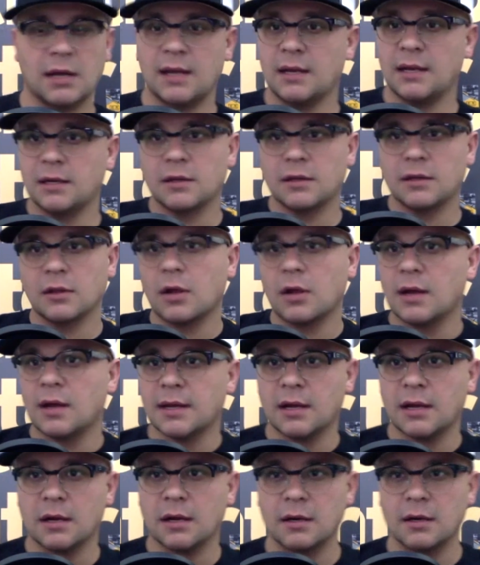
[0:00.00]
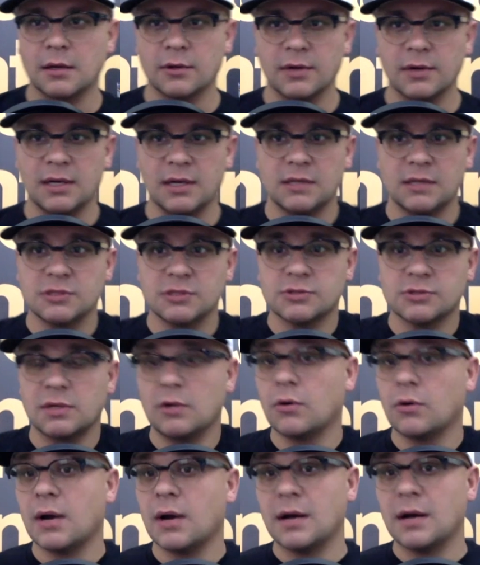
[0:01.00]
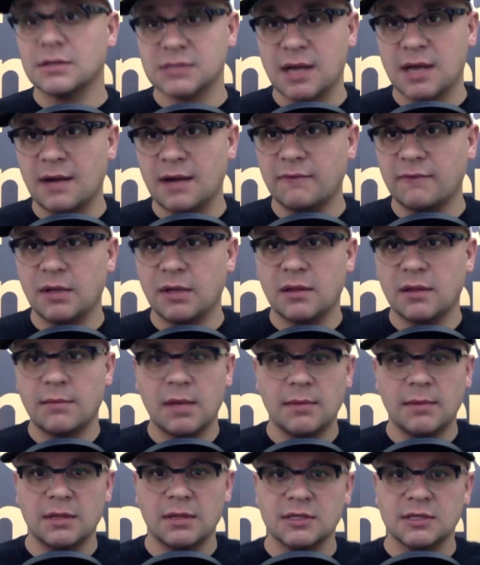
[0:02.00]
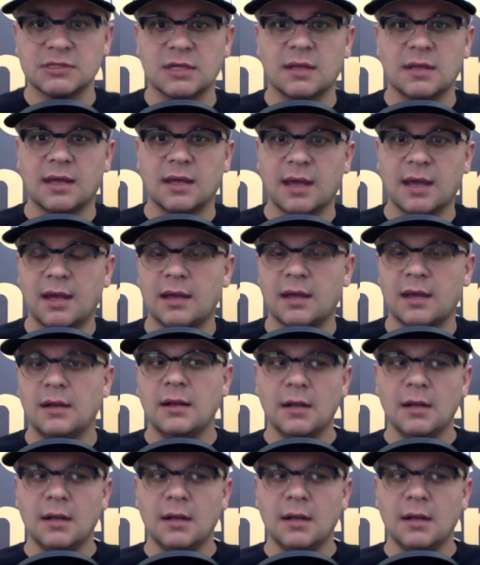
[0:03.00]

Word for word: in the lawn care and green industry or outside of it that may be listening. Like, hey,